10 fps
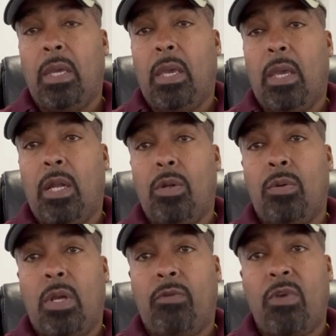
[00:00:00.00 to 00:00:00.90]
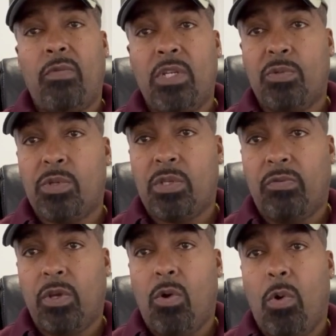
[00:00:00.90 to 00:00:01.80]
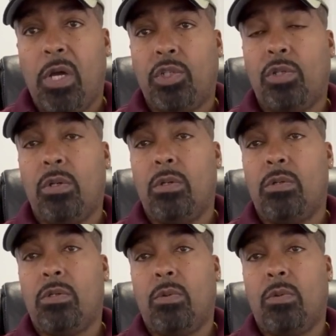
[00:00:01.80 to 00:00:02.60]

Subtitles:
And if you have any specific questions